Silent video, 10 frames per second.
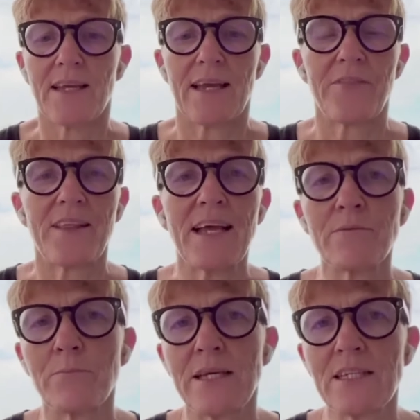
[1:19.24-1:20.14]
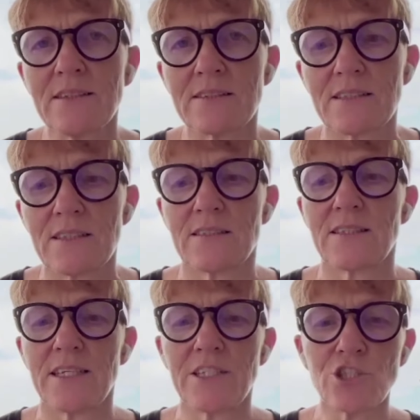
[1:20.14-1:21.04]
And that mint
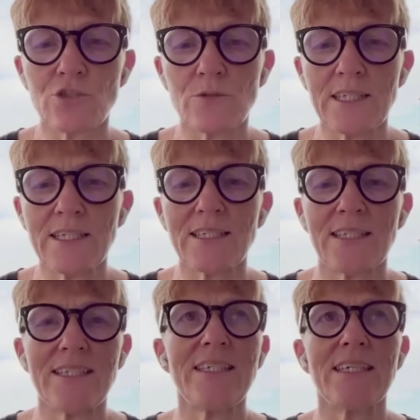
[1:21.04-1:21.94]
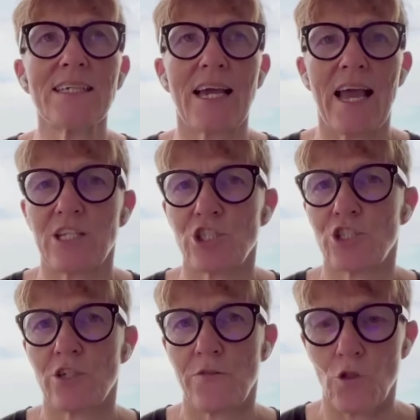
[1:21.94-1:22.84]
is issuing
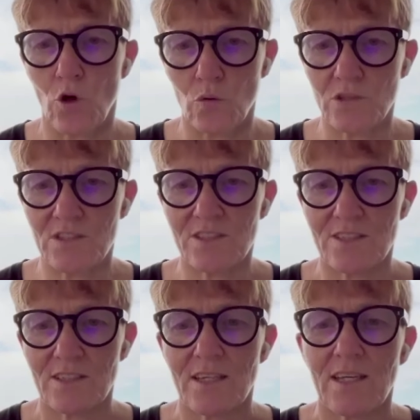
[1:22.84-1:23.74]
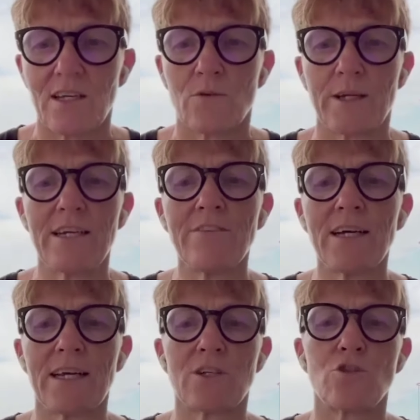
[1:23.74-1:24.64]
eCash notes
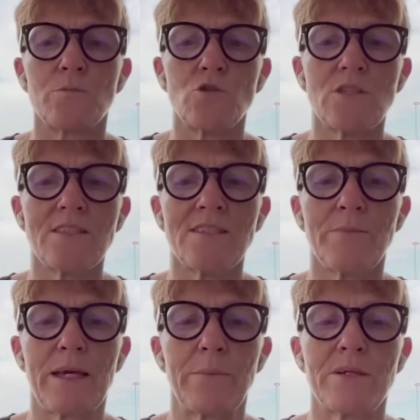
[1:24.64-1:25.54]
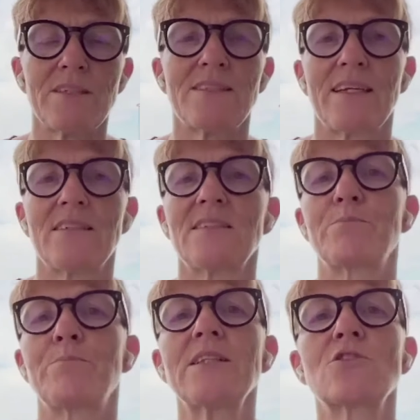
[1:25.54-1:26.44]
whenever a community member sends
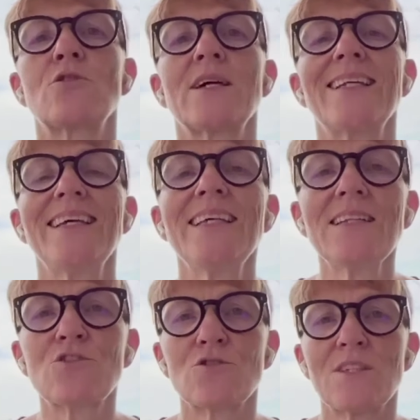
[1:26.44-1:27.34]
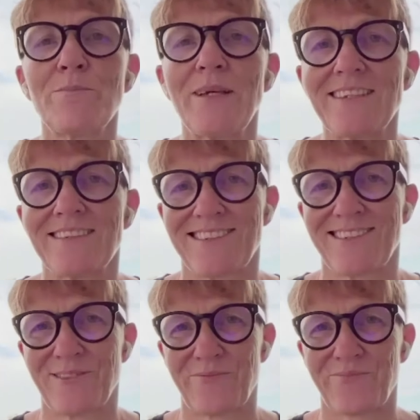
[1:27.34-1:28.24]
Bitcoin into the
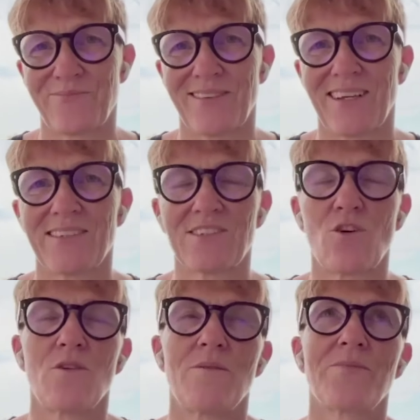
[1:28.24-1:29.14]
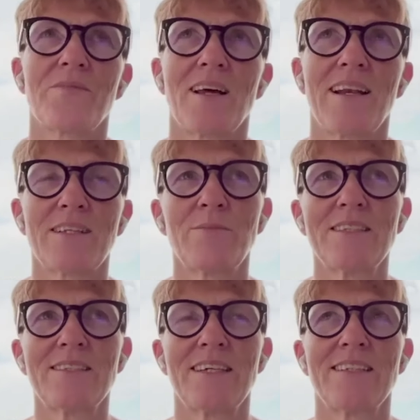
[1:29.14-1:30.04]
mint. So let me
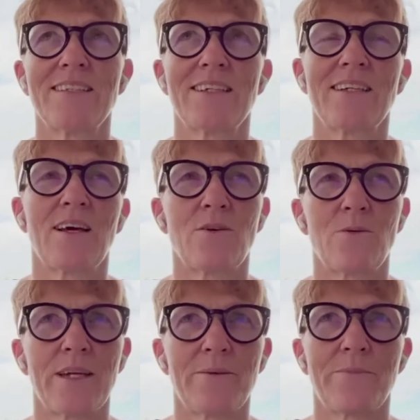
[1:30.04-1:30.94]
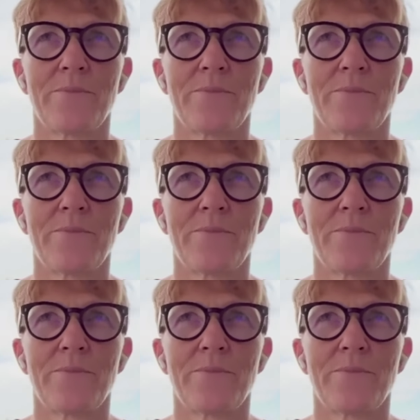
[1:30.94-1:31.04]
say it in another way.